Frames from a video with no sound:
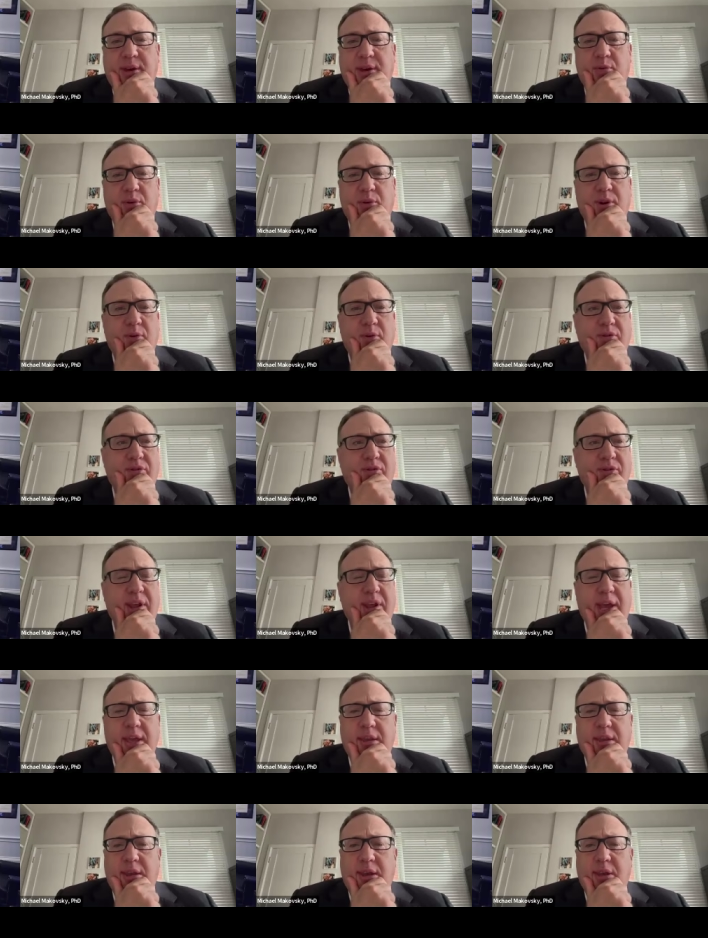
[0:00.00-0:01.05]
think what it was,
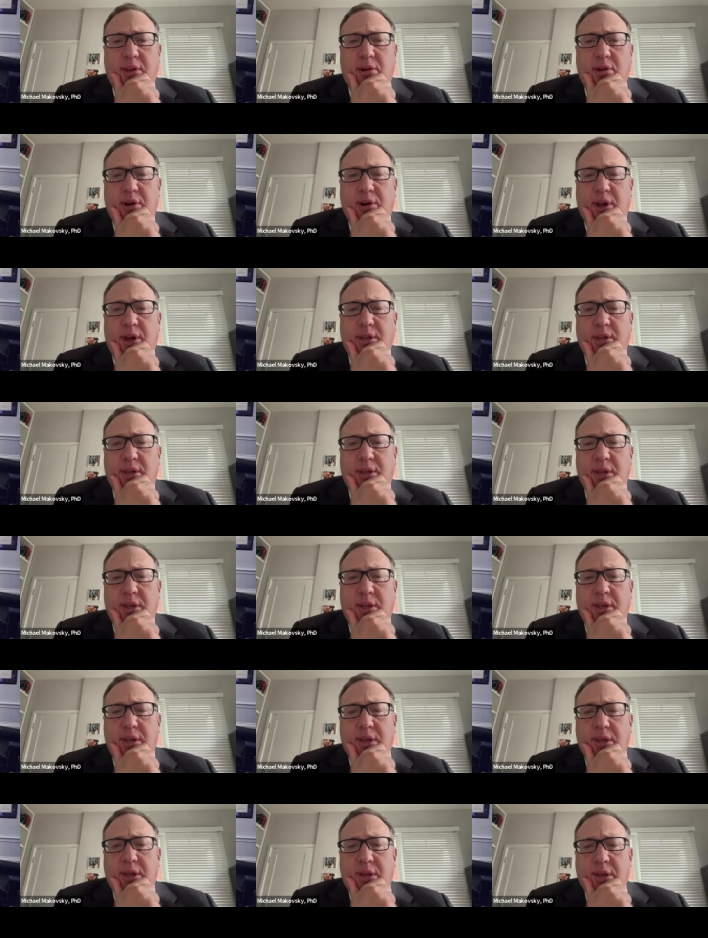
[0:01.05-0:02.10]
18 or
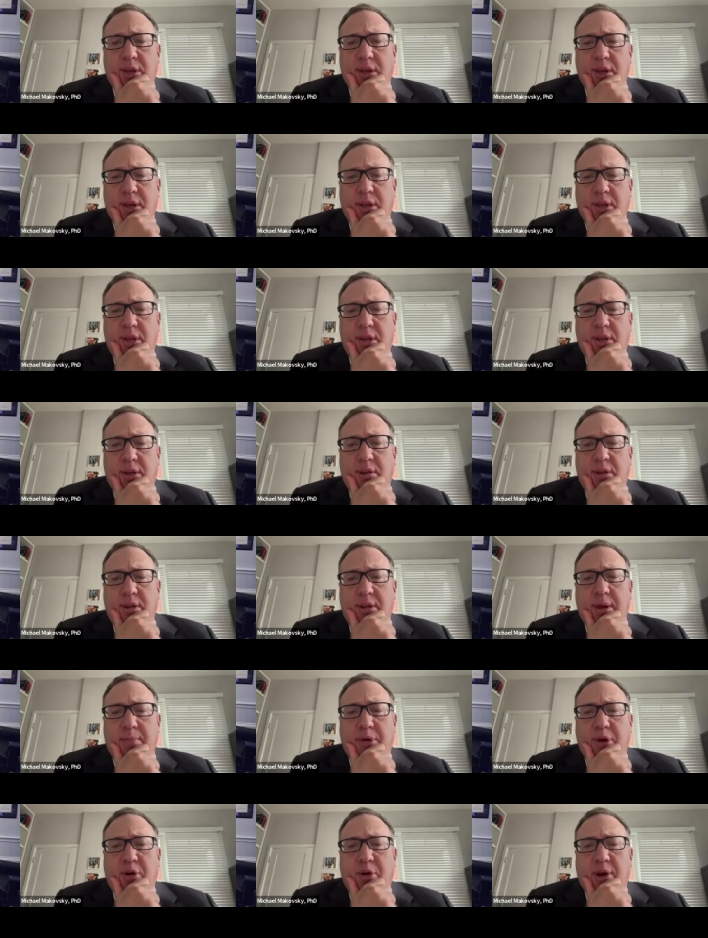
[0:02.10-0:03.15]
19
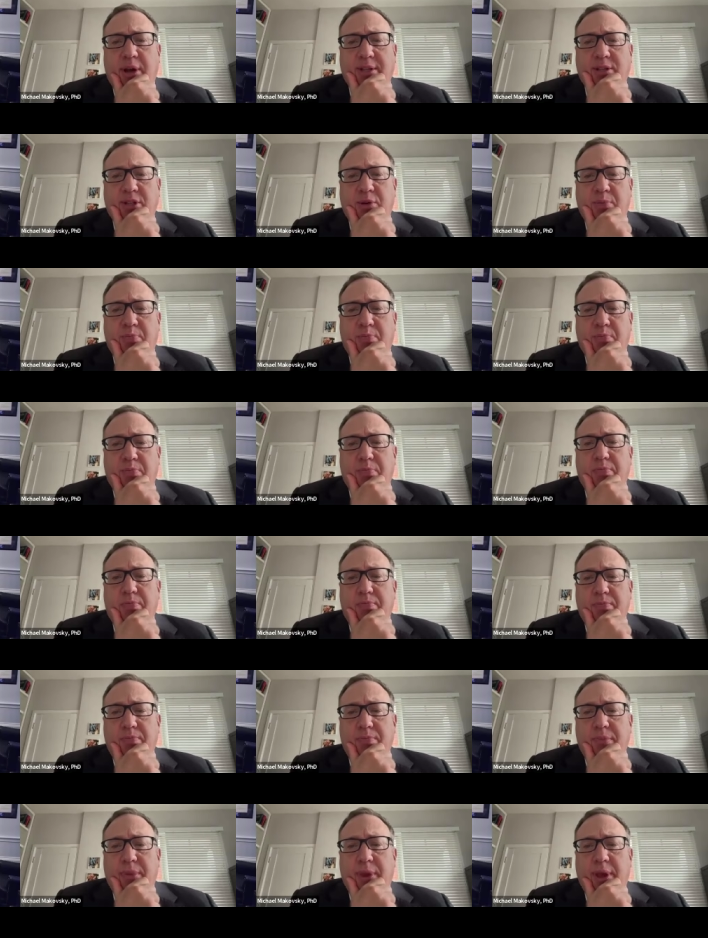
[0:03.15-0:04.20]
Democrats,
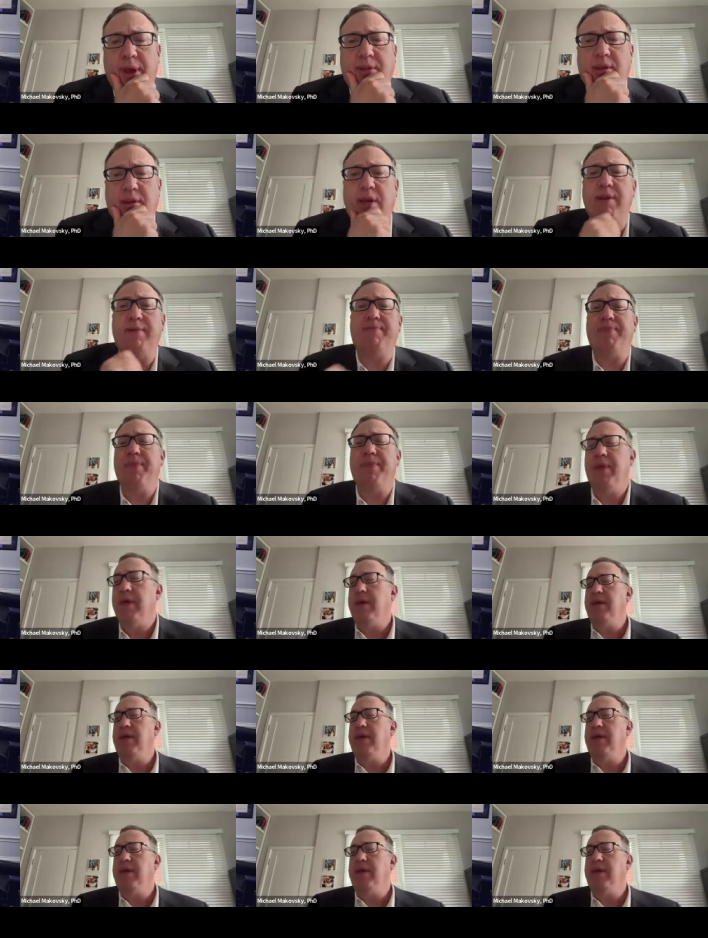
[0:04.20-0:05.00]
18,